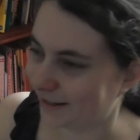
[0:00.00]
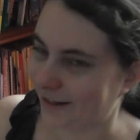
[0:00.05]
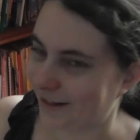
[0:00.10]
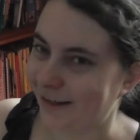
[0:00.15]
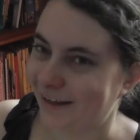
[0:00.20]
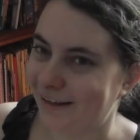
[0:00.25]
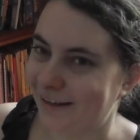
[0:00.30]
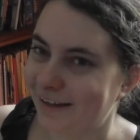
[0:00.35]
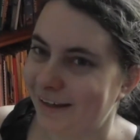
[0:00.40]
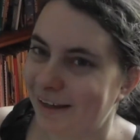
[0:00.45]

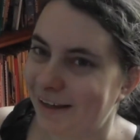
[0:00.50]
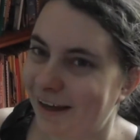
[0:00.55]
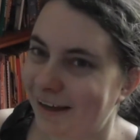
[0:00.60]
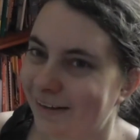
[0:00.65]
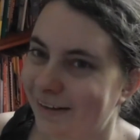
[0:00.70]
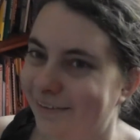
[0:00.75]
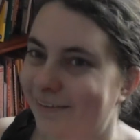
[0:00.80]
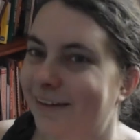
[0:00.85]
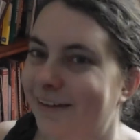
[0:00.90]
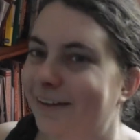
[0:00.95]
Like, I
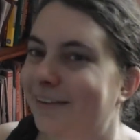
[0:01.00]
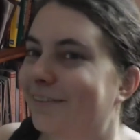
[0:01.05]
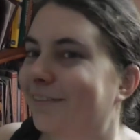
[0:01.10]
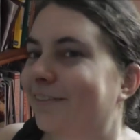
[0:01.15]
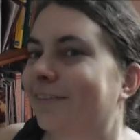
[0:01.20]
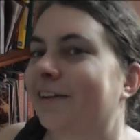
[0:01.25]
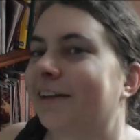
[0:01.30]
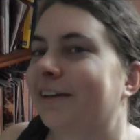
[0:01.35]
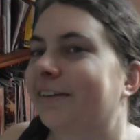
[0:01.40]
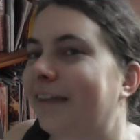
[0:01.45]
know that's
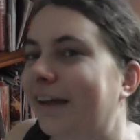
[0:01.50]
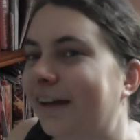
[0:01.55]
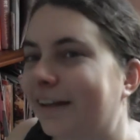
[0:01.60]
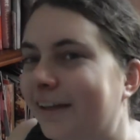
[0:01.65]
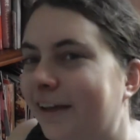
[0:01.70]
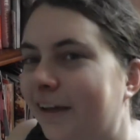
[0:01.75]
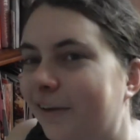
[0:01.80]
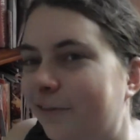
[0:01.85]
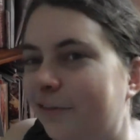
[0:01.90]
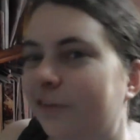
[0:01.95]
not
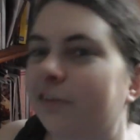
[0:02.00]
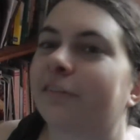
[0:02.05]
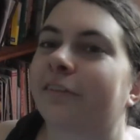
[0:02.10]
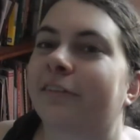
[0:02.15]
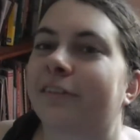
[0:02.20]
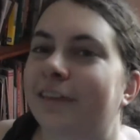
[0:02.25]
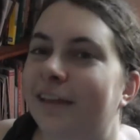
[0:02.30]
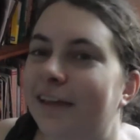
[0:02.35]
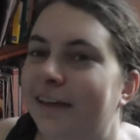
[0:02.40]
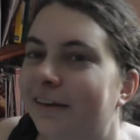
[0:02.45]
exactly a full
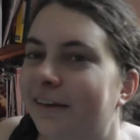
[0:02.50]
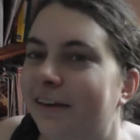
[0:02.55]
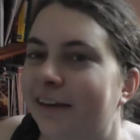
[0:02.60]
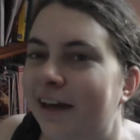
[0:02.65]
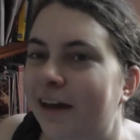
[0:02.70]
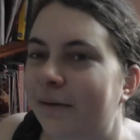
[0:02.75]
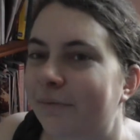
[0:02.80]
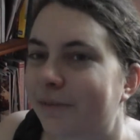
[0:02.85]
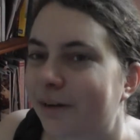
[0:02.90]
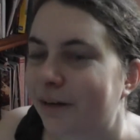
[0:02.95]
scene
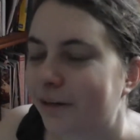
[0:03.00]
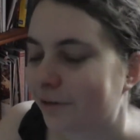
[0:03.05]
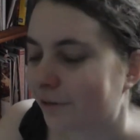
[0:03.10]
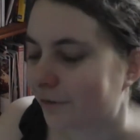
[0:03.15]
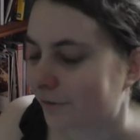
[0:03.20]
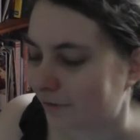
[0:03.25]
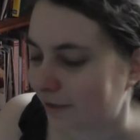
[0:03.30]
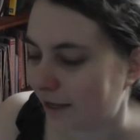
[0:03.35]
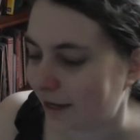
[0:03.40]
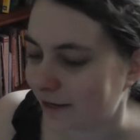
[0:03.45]
yet, but I do
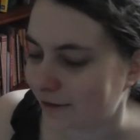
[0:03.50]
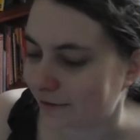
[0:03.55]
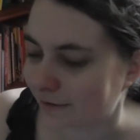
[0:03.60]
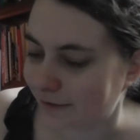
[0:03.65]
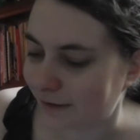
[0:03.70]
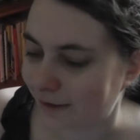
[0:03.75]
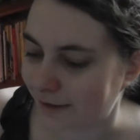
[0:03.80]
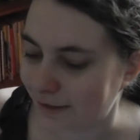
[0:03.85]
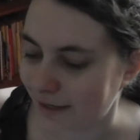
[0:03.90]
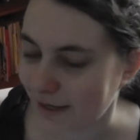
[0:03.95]
tend to
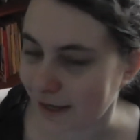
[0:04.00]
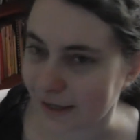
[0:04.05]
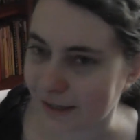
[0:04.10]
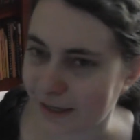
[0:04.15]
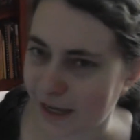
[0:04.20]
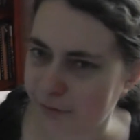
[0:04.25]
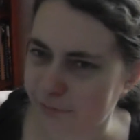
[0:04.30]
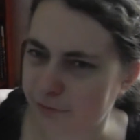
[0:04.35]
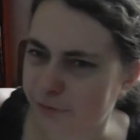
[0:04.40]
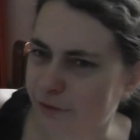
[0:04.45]
like
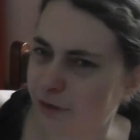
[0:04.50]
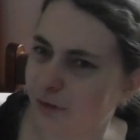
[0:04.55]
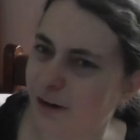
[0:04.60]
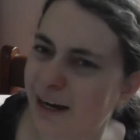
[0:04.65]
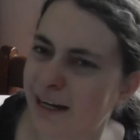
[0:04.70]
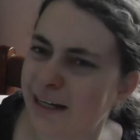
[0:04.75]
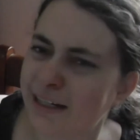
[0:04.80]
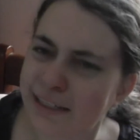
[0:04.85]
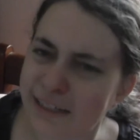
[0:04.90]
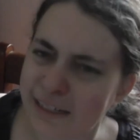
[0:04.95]
have a few
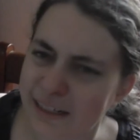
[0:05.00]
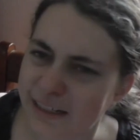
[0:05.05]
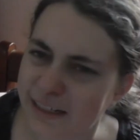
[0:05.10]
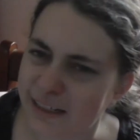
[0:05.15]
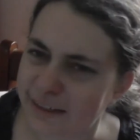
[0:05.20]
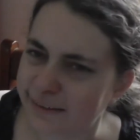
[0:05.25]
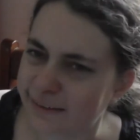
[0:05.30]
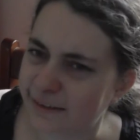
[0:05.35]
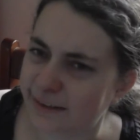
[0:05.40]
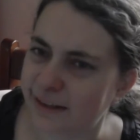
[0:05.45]

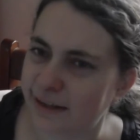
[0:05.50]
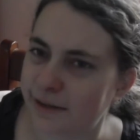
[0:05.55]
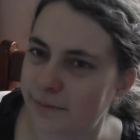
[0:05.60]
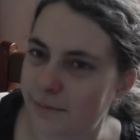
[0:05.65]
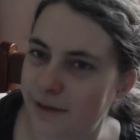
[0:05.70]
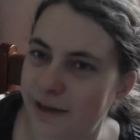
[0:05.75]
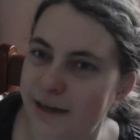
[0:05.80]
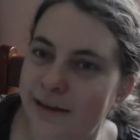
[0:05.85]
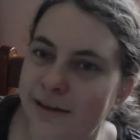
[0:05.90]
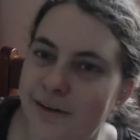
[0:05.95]
ideas and then
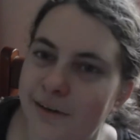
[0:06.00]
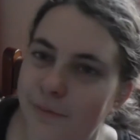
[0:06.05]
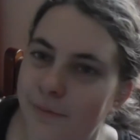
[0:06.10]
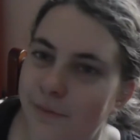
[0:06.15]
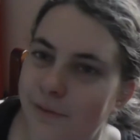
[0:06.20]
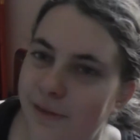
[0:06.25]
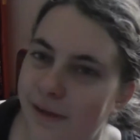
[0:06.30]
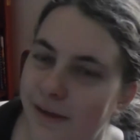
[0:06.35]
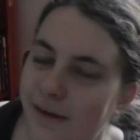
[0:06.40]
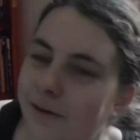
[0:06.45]
make it up
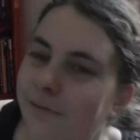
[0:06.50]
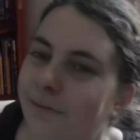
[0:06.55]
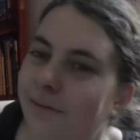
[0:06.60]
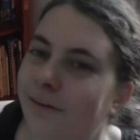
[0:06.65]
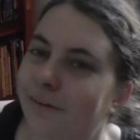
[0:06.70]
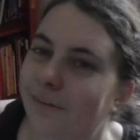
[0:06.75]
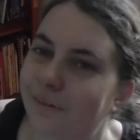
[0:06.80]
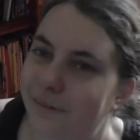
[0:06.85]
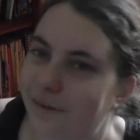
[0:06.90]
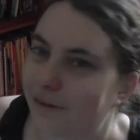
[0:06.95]
as I go
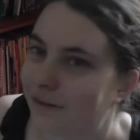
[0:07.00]
along.